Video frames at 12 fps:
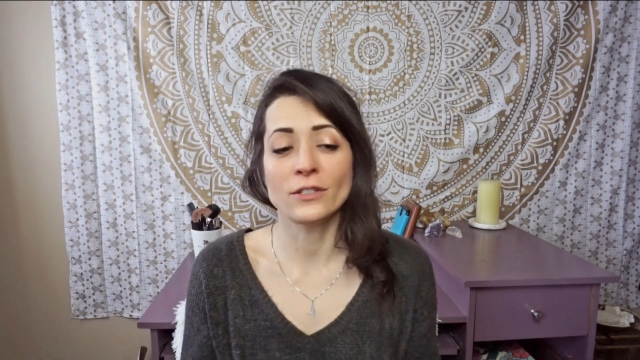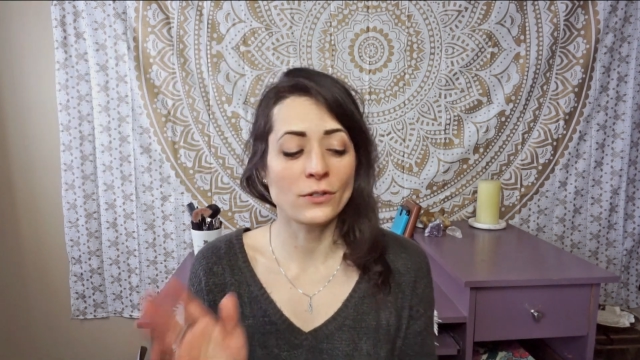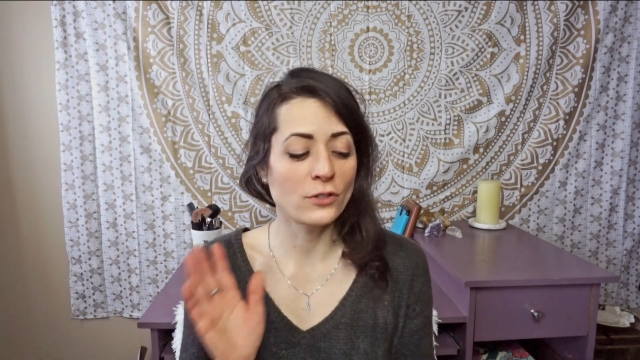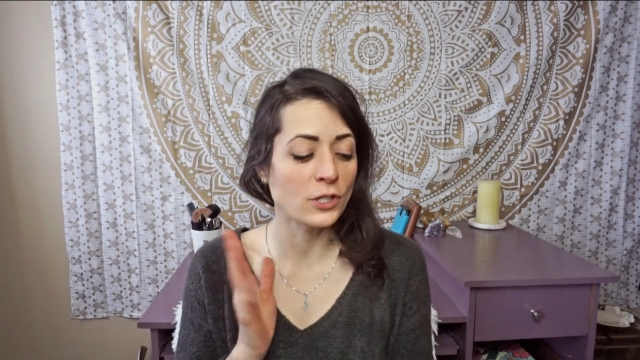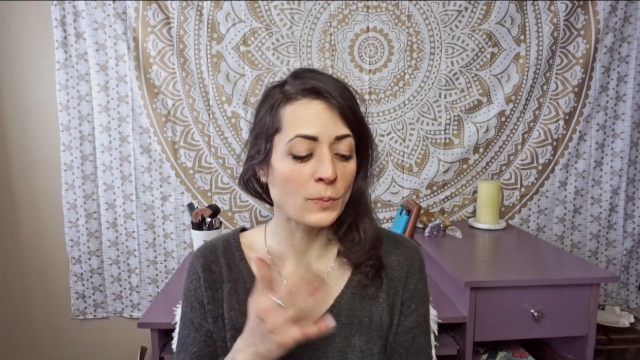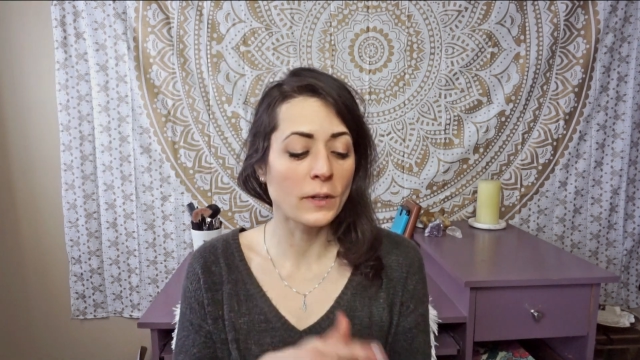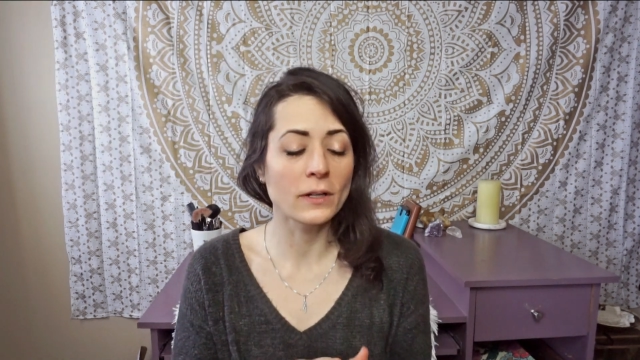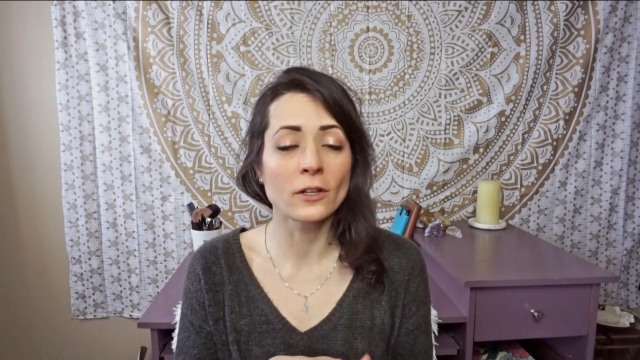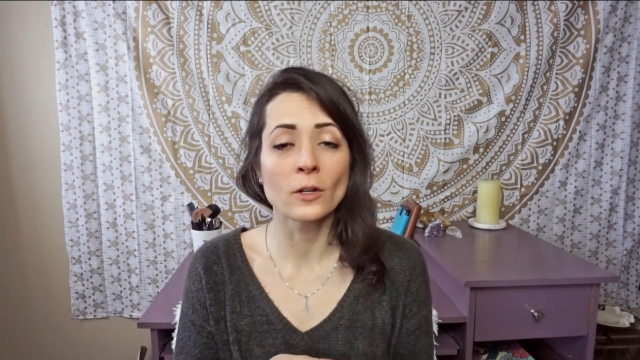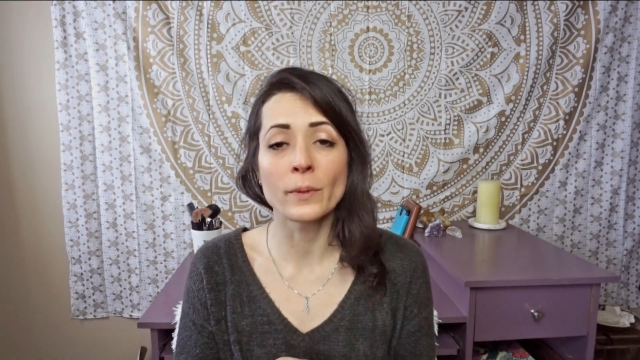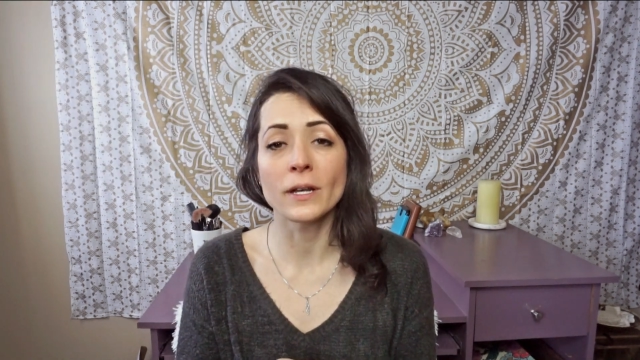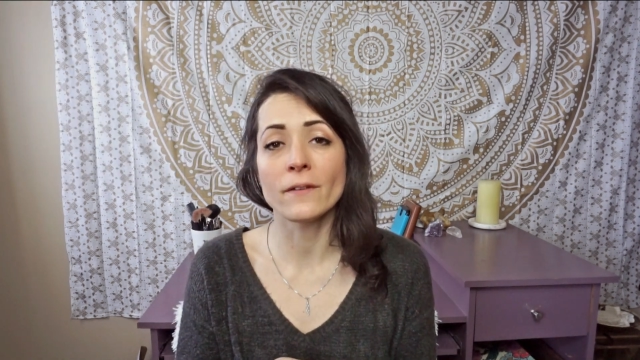So just put a
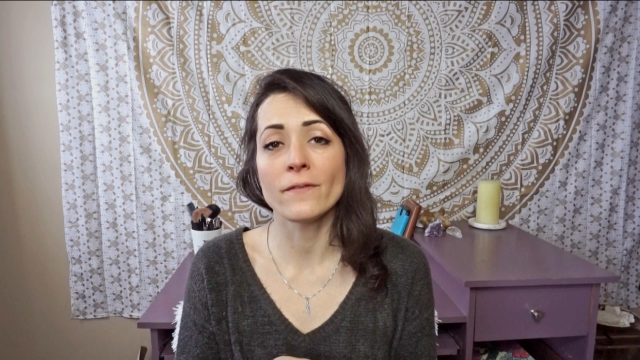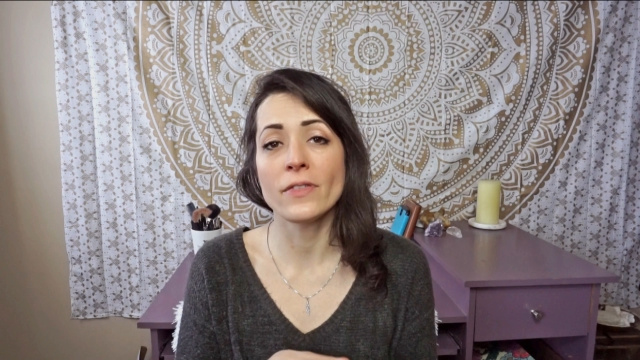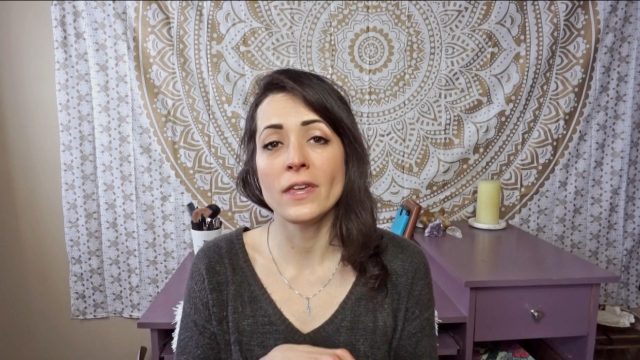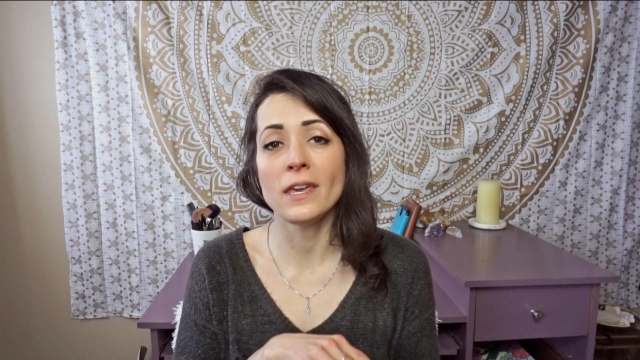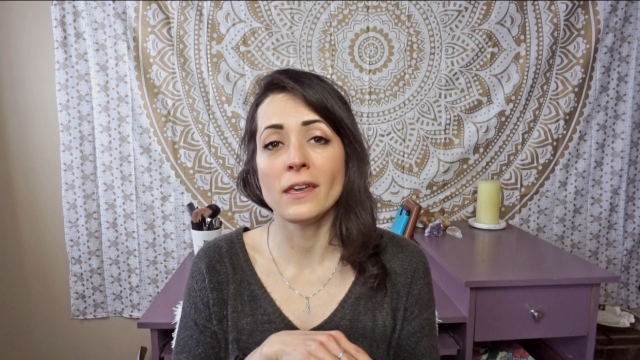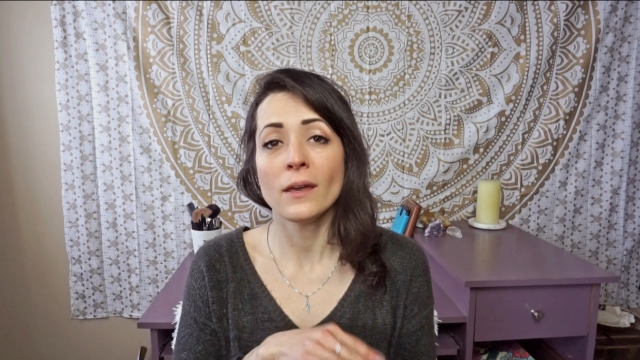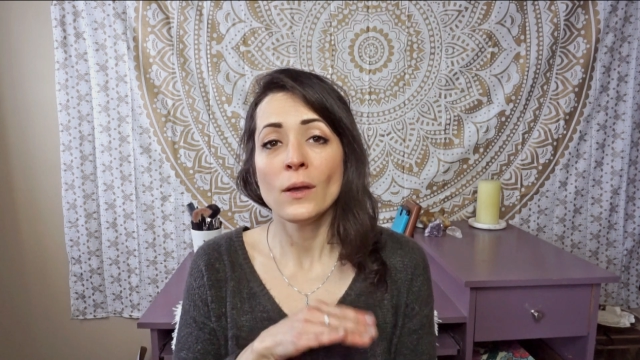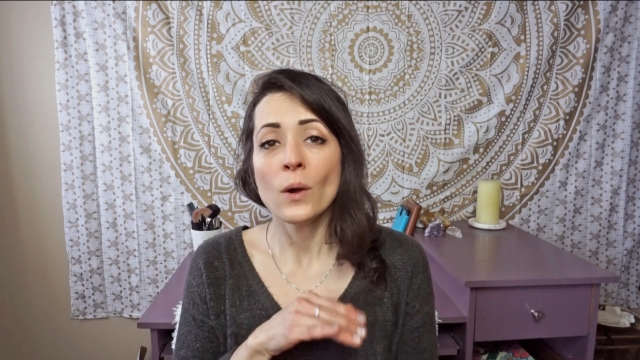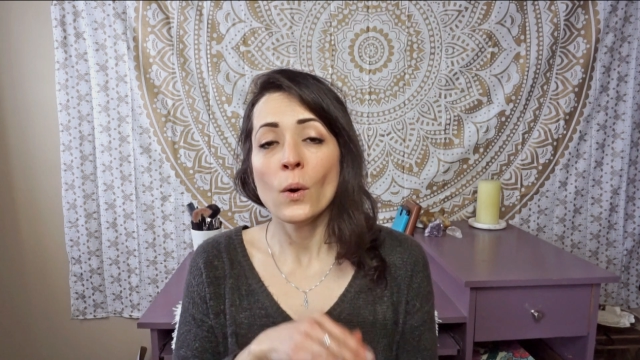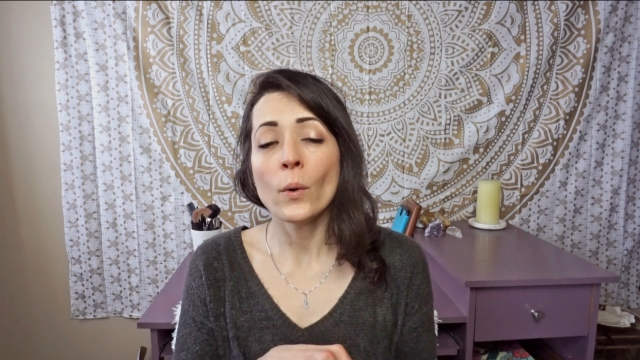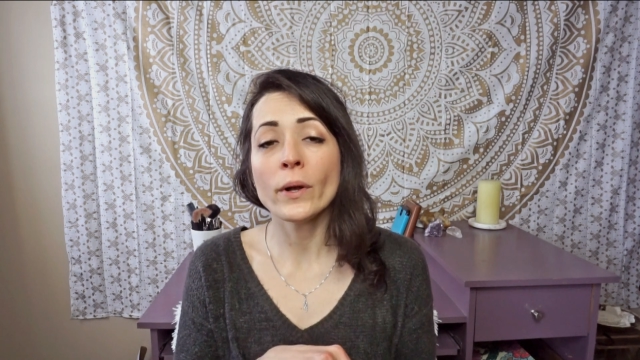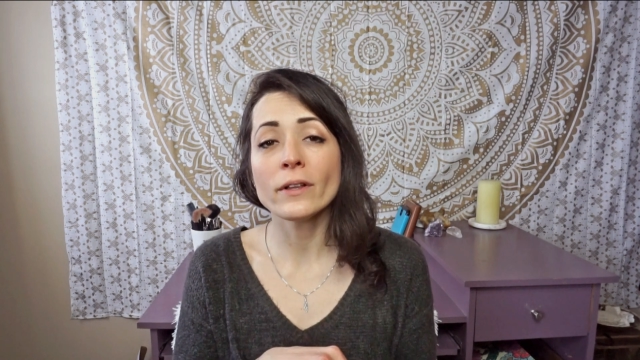little bit of the
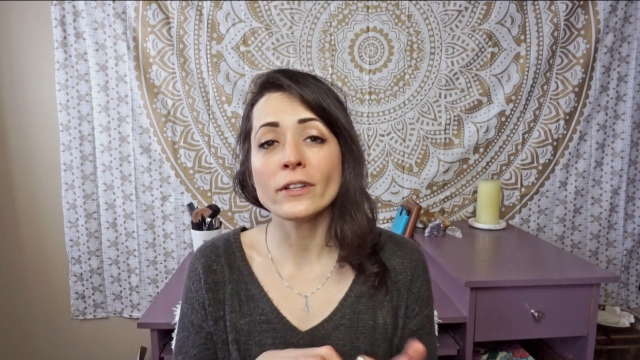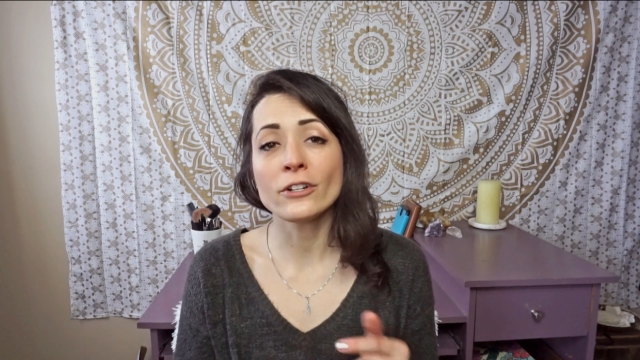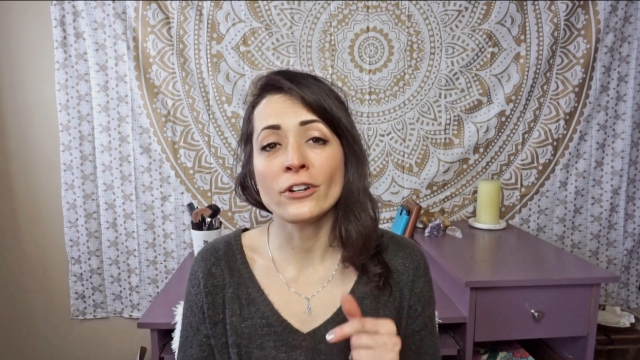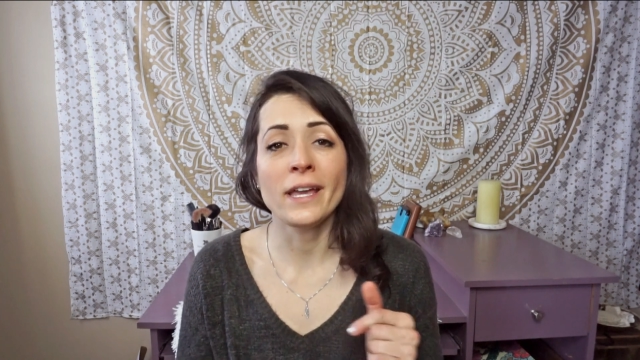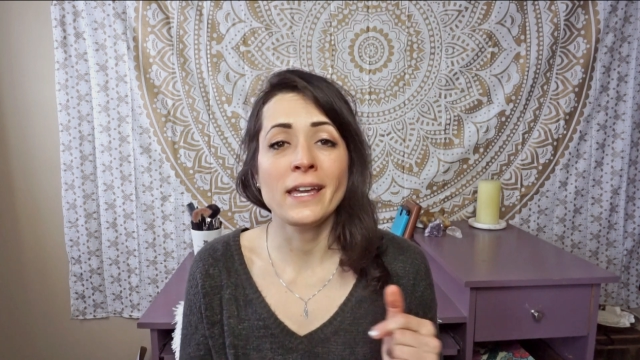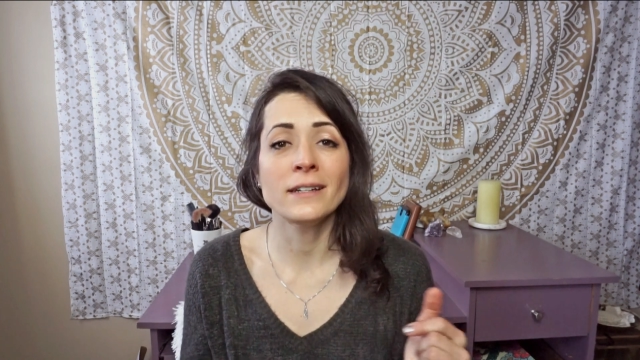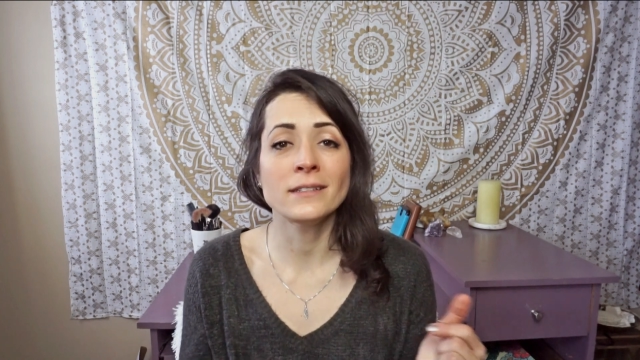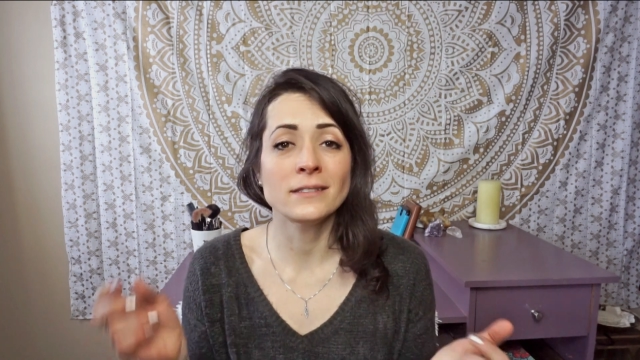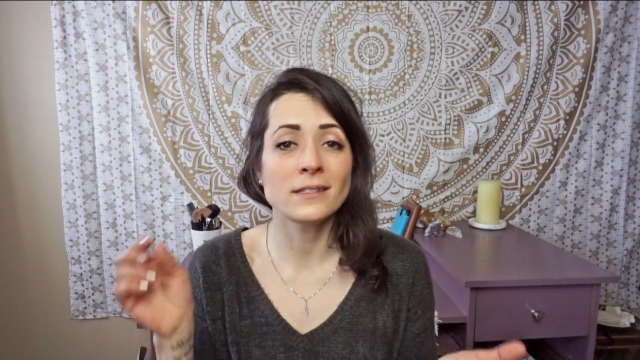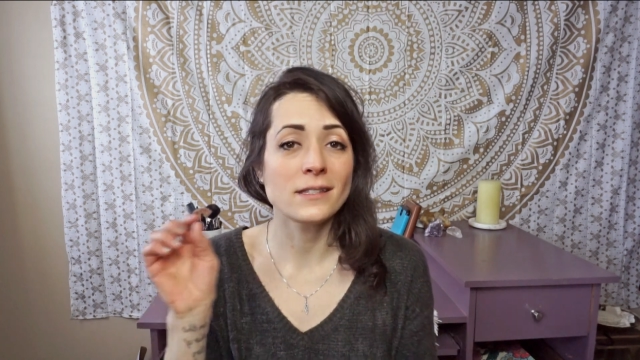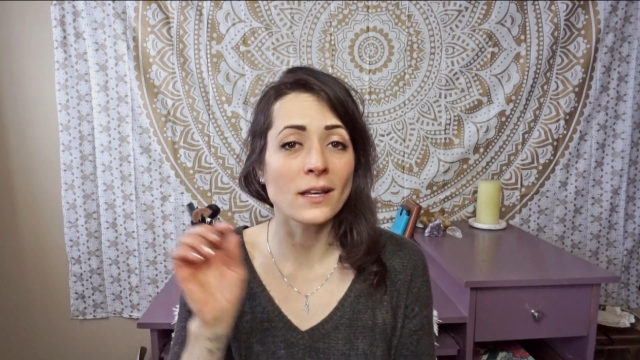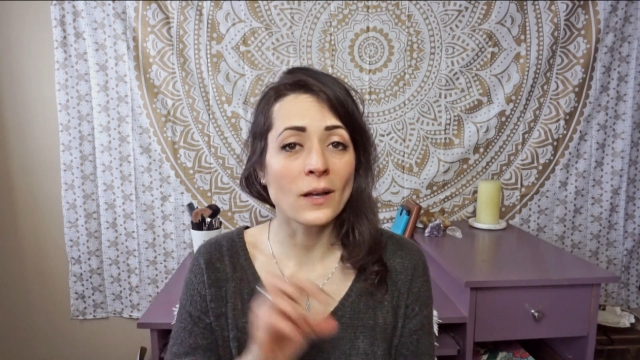oil in your hands,